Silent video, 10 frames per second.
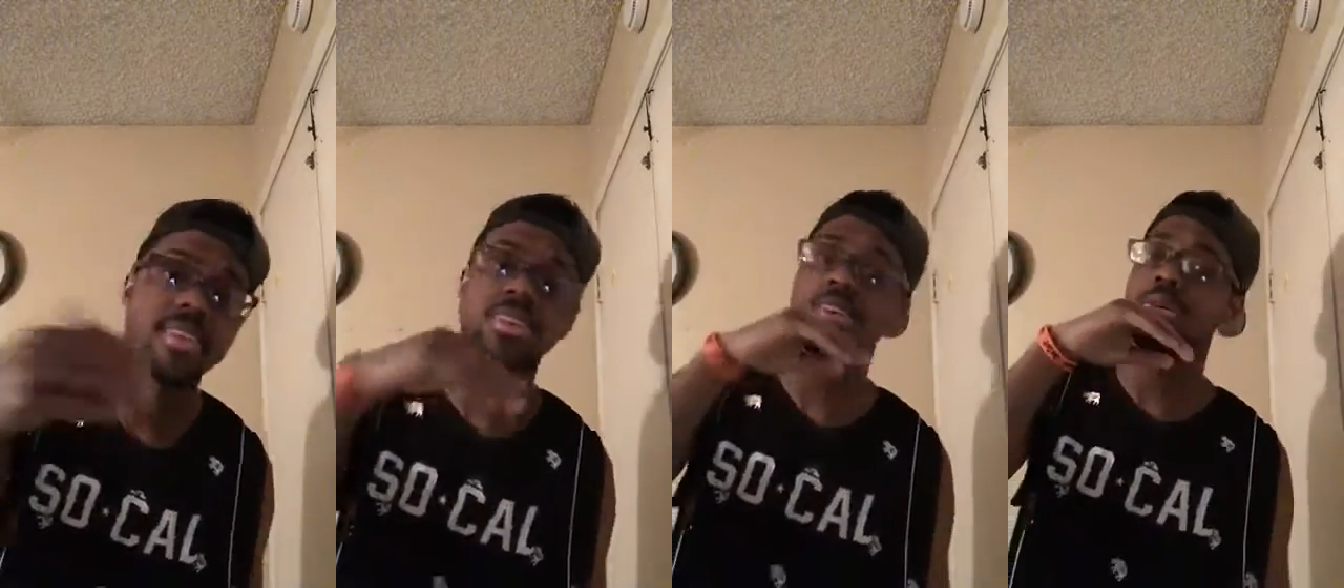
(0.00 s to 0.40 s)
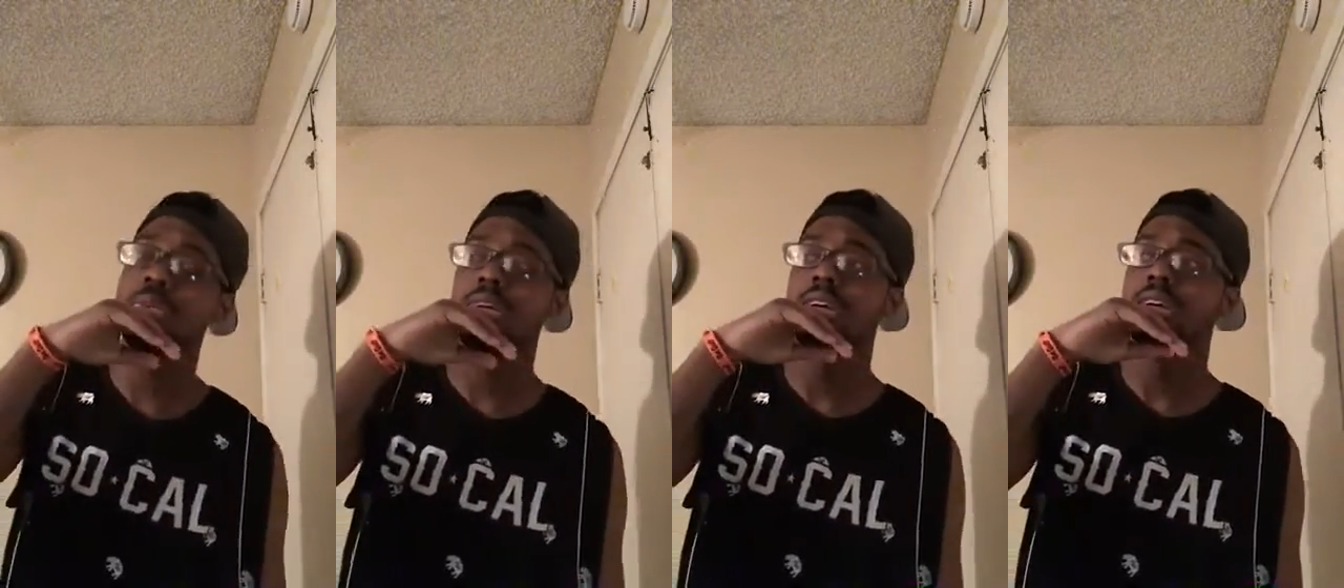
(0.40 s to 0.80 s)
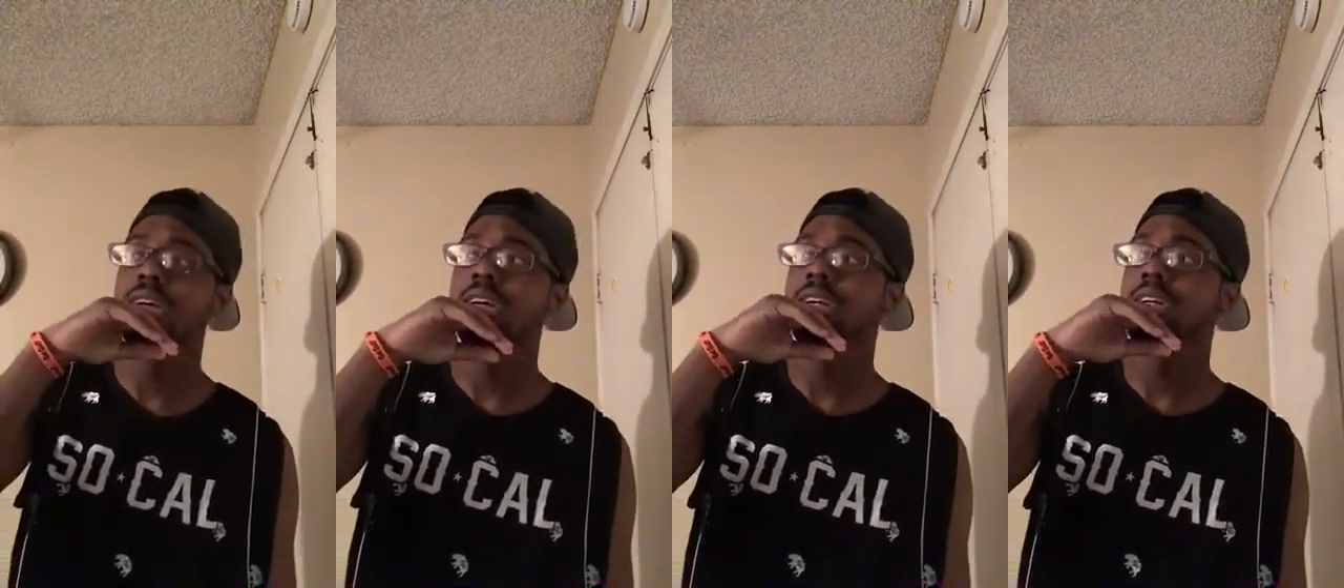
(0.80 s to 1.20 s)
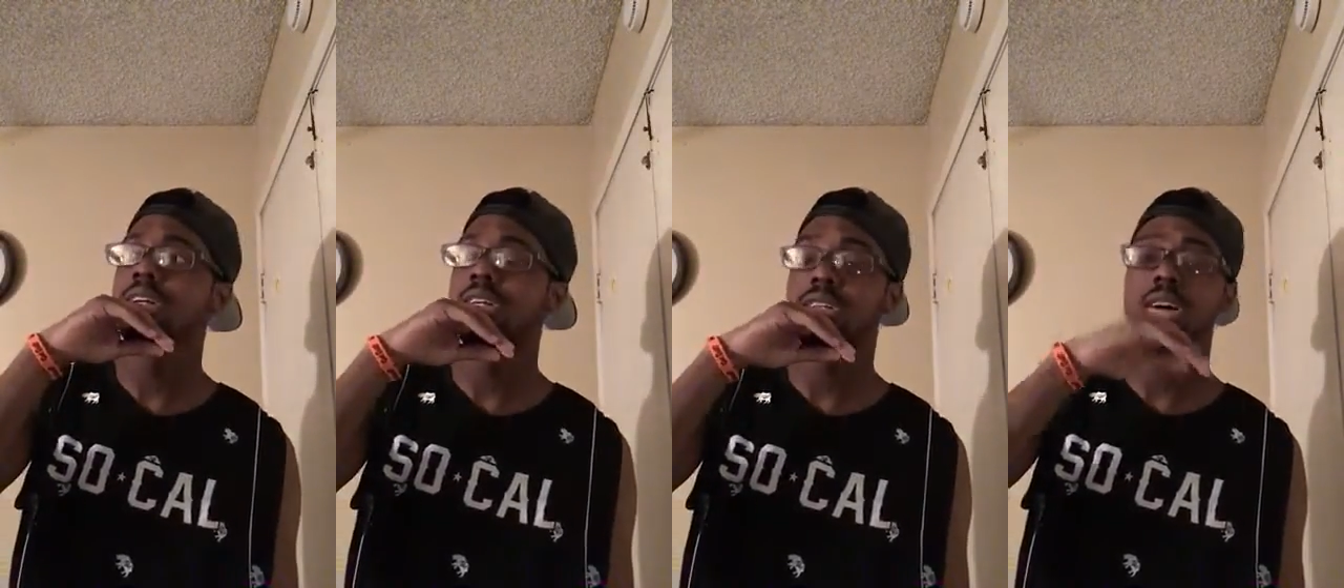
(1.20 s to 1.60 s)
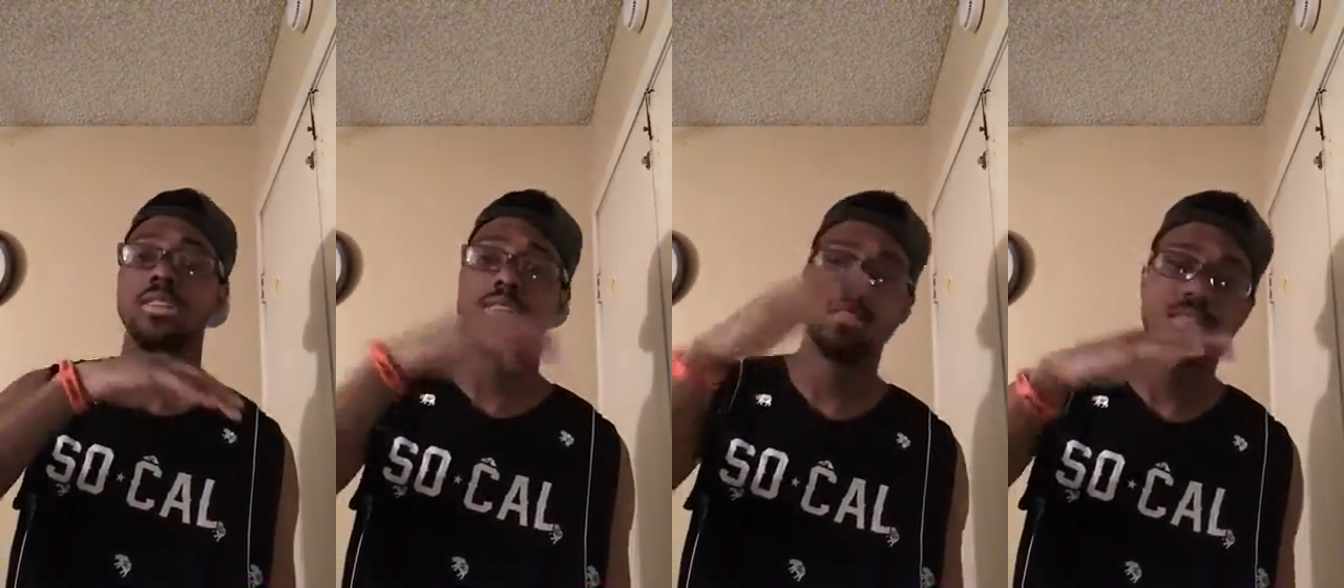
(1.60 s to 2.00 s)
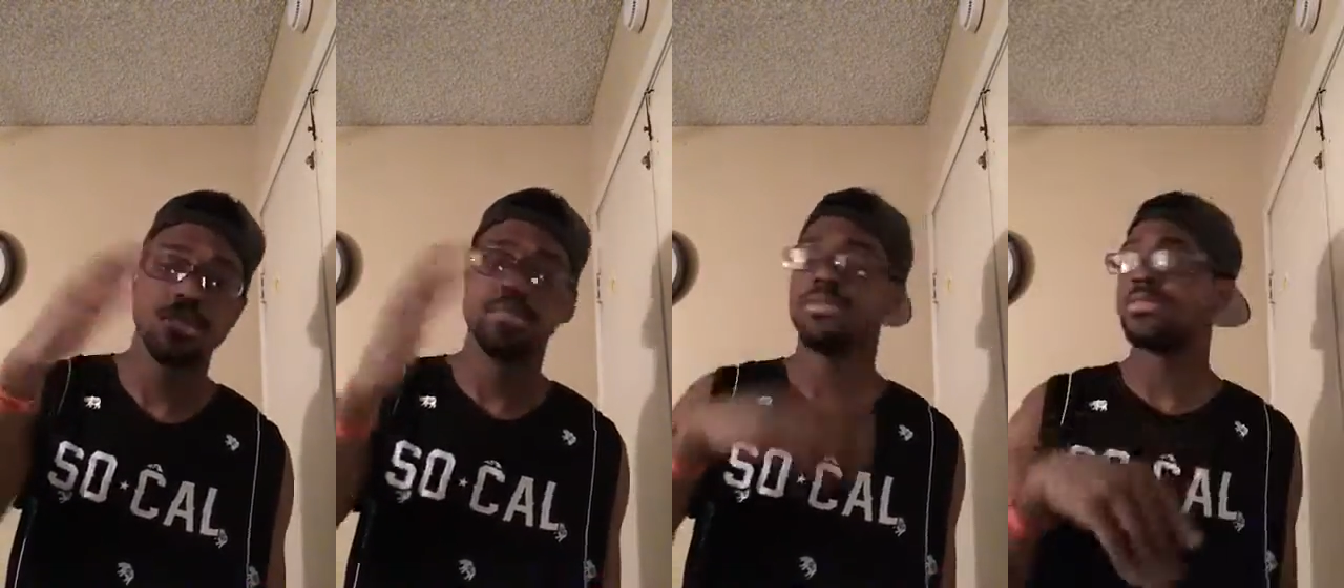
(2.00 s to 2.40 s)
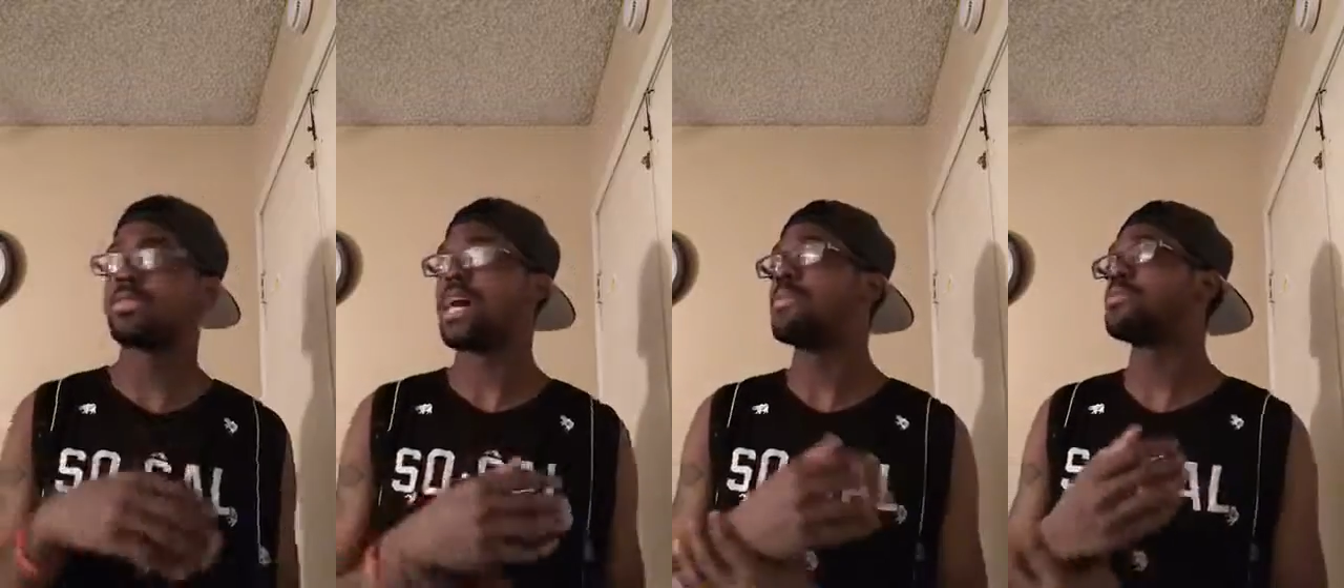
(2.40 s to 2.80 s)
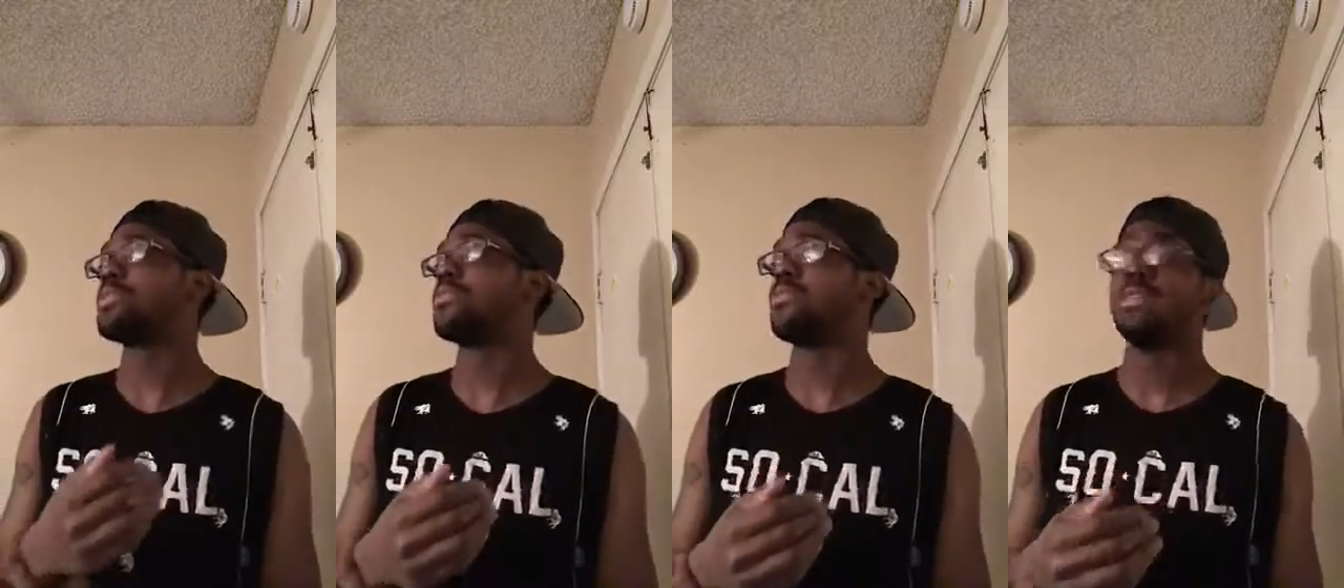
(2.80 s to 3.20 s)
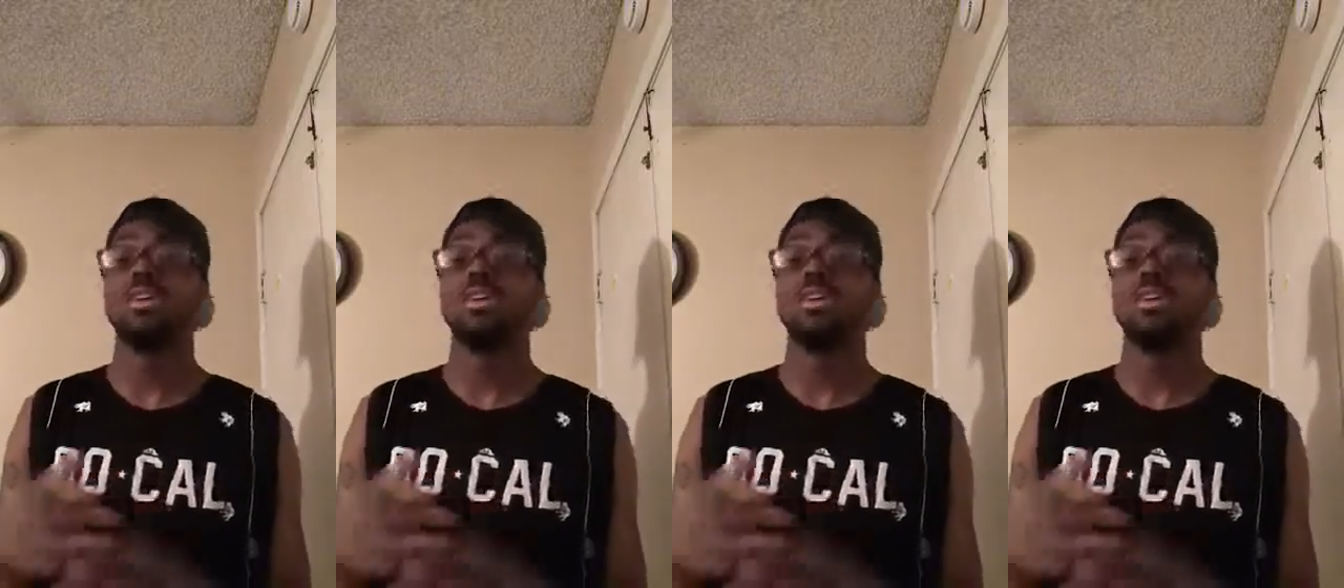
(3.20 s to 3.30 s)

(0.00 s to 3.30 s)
the um all these comments, whatever.